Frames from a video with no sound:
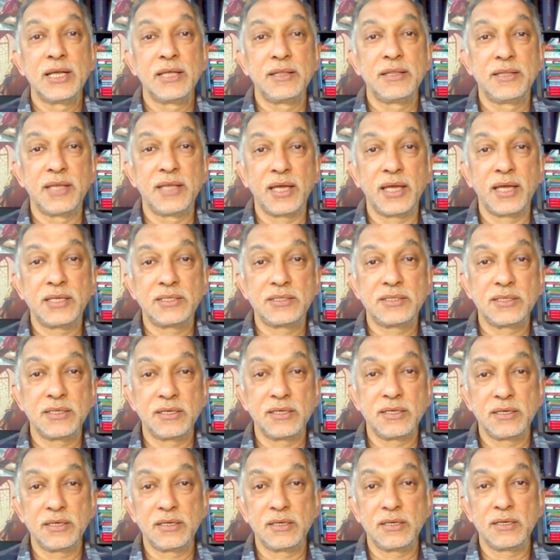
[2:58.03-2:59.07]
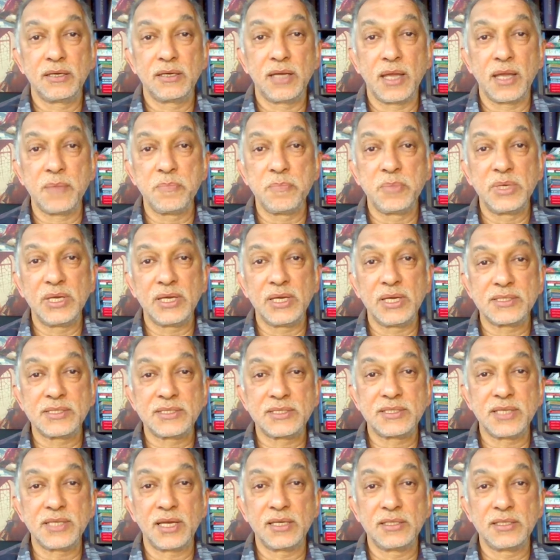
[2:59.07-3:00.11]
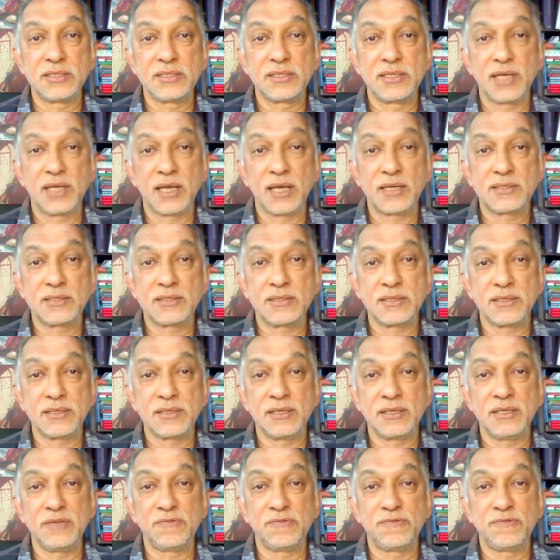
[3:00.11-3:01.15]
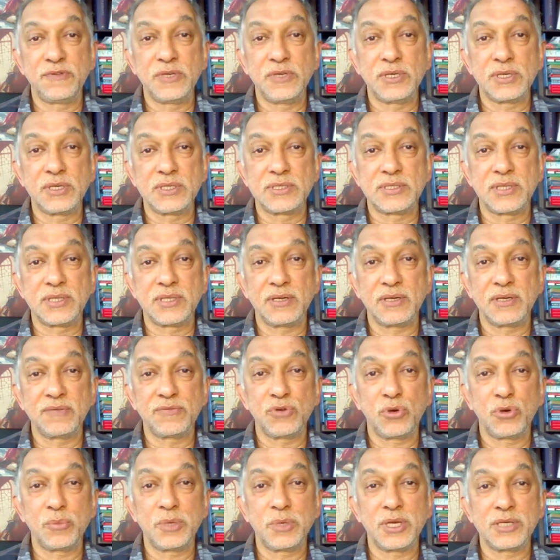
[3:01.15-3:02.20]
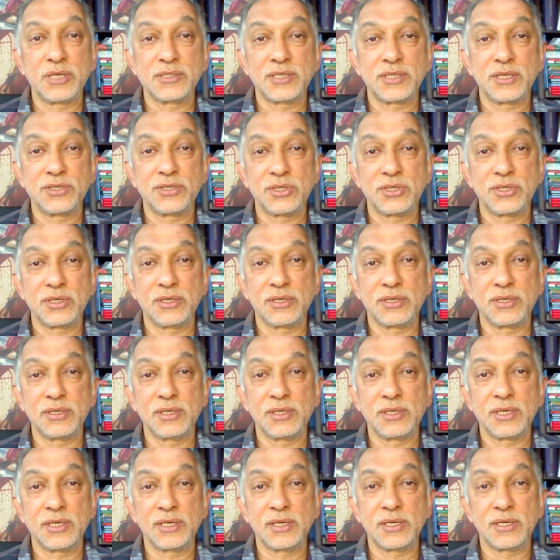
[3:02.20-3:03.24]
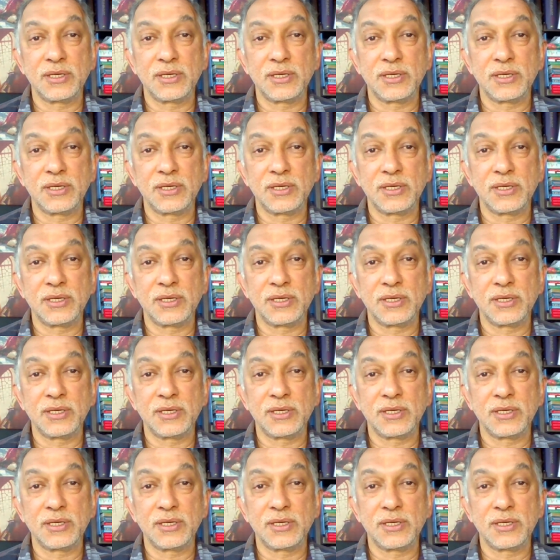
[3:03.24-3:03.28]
That MBS said that he fears that if normalization